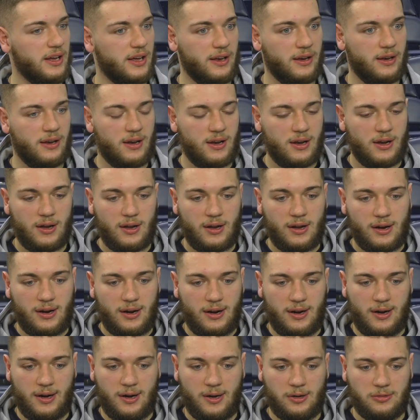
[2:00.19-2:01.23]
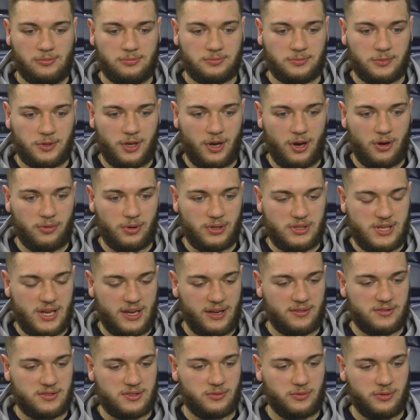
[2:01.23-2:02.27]
and you know, we've
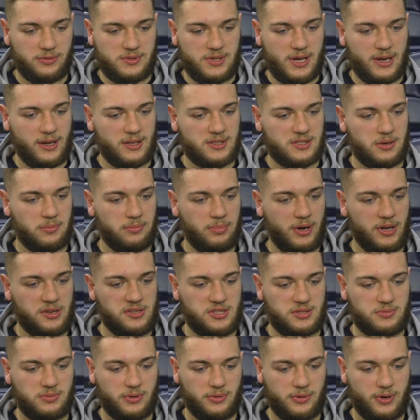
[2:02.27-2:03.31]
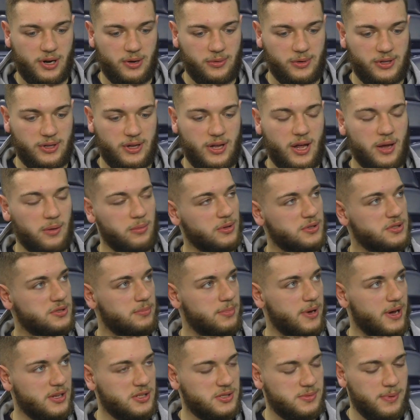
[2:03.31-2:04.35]
taken some punches, but we were able to
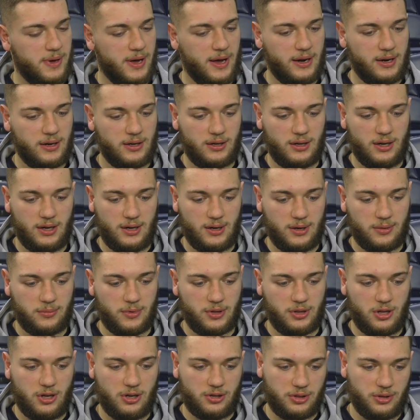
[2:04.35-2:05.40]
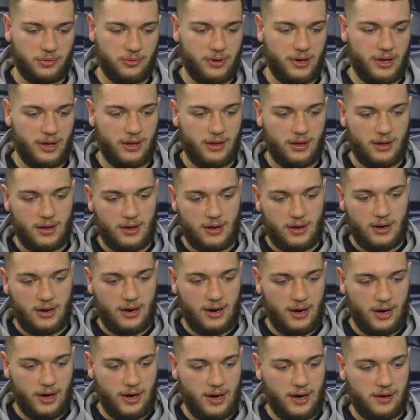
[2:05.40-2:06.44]
bounce back along the way.
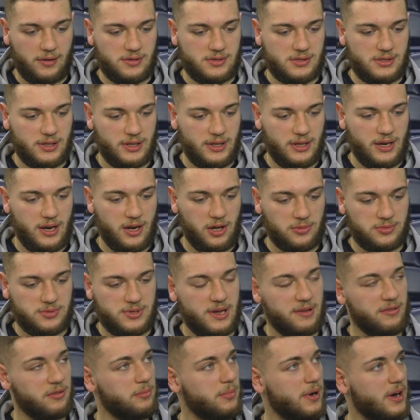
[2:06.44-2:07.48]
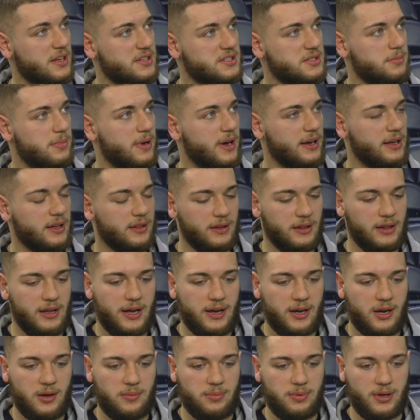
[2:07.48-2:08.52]
Obviously, it helps having Bonzi back in the
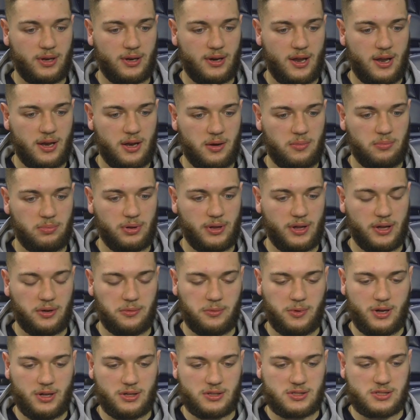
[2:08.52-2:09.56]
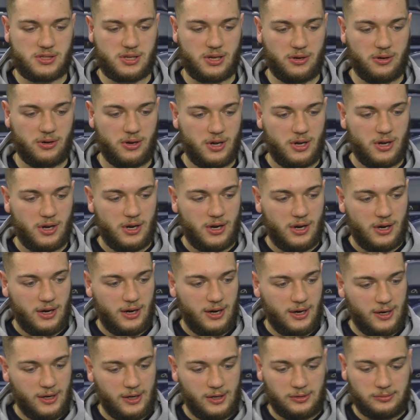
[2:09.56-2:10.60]
lineup and him playing well. So,
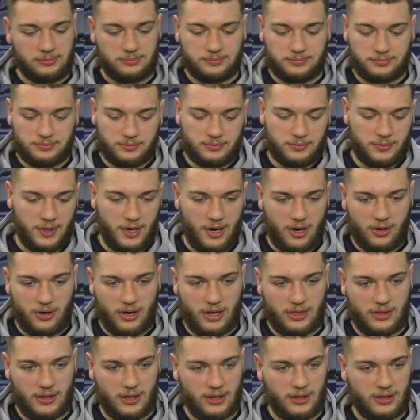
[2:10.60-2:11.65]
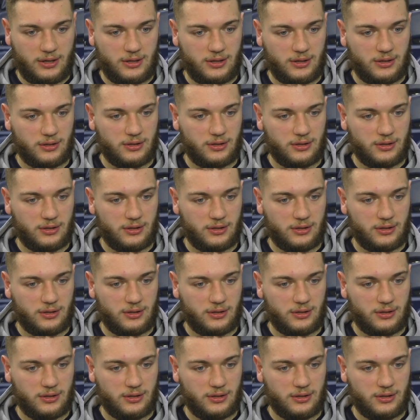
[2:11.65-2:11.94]
you know, I think